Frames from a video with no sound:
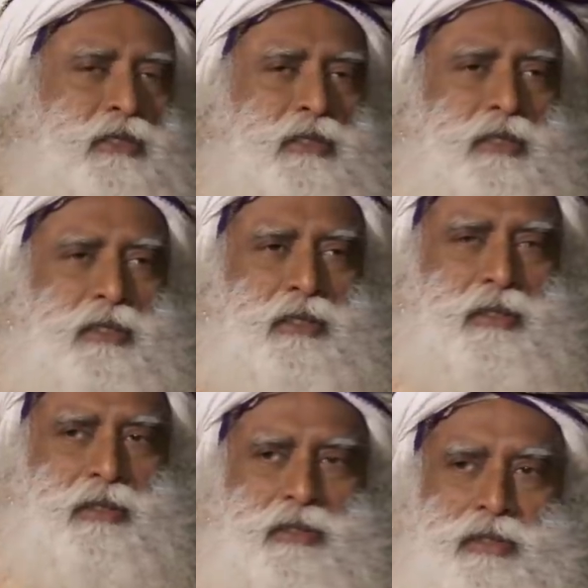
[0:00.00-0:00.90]
in the
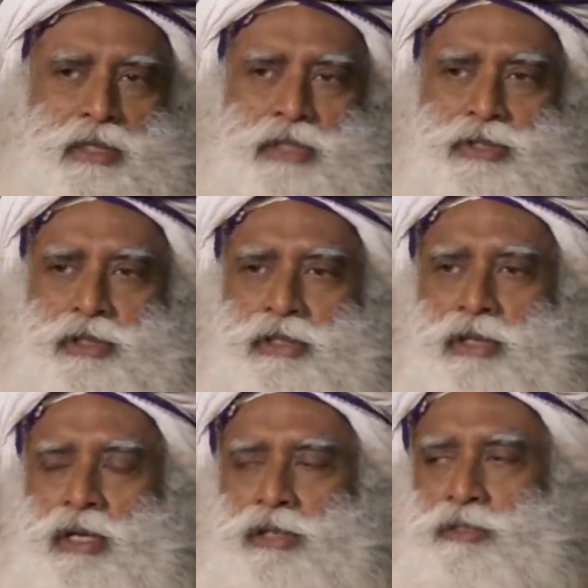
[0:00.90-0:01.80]
country, in
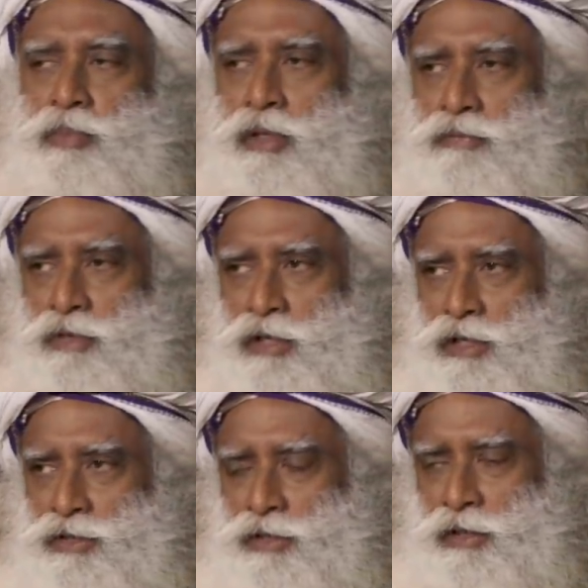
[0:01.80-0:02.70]
the larger part of the
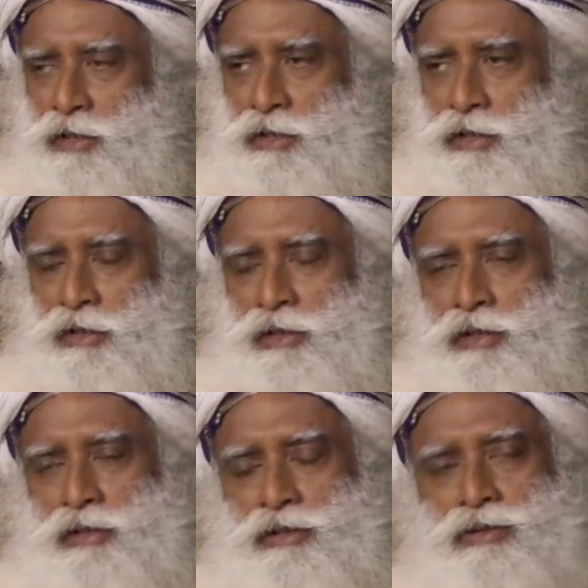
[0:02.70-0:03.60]
country,
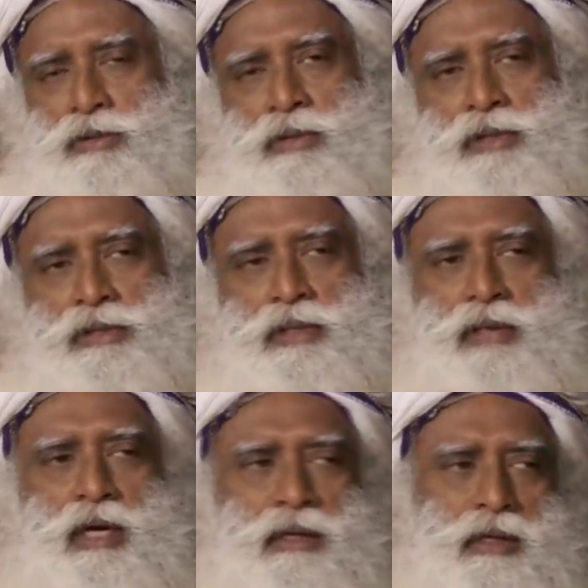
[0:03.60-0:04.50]
it is known as the
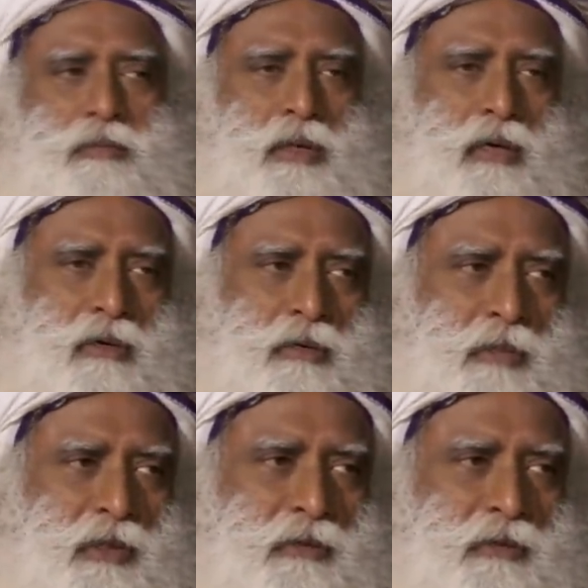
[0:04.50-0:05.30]
Dhanya Purnami.